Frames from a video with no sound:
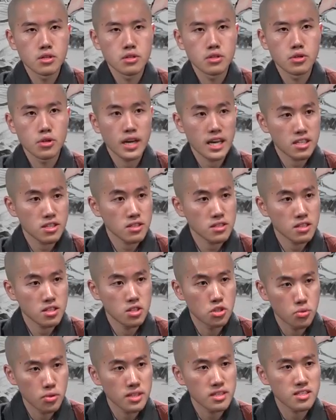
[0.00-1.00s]
you're actually
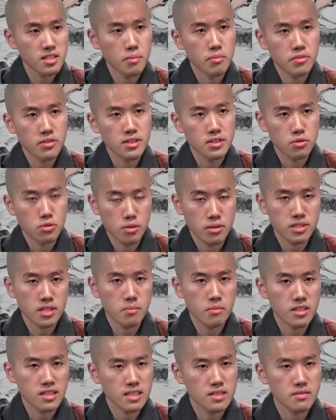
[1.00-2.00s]
doing something
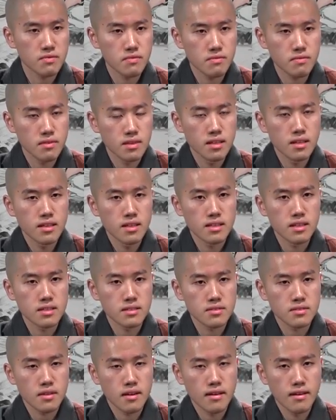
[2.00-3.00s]

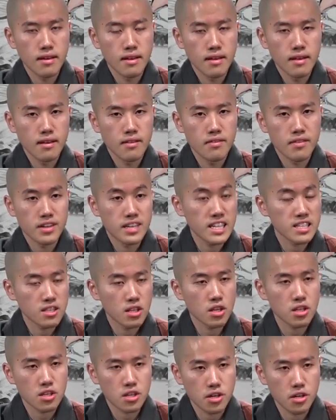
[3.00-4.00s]
that takes
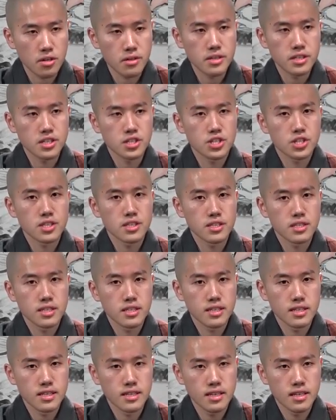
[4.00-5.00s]
a lot of courage.
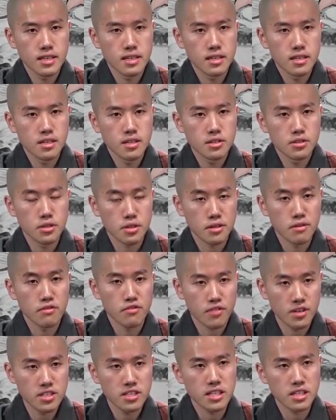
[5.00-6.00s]
You're
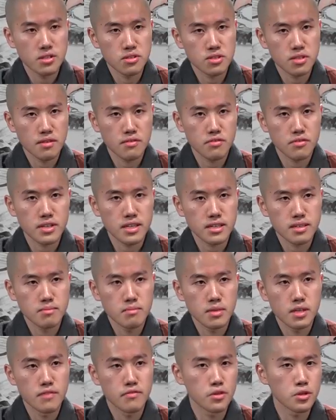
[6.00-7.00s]
confronting your suffering.
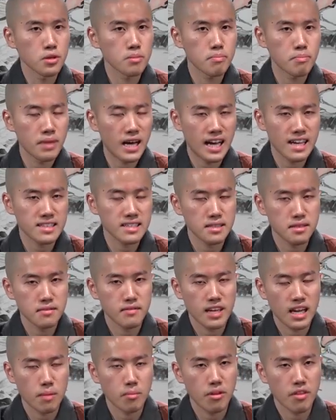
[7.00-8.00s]
If you're
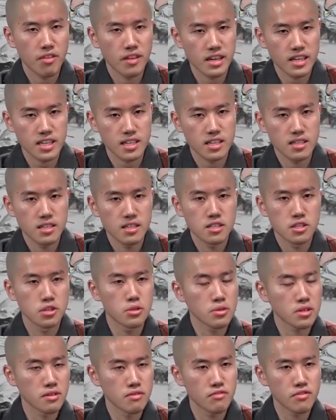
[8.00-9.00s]
passive and apathetic, you
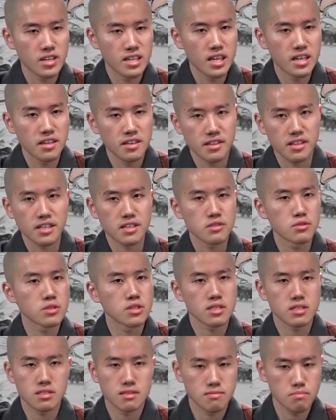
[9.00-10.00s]
don't confront anything. You
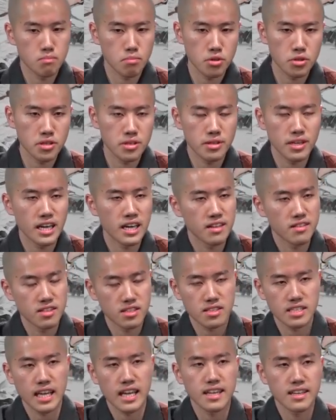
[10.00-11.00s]
just bury your head in
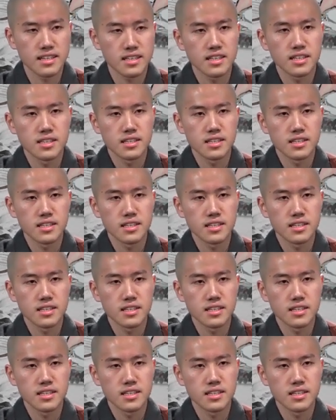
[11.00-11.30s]
the sand.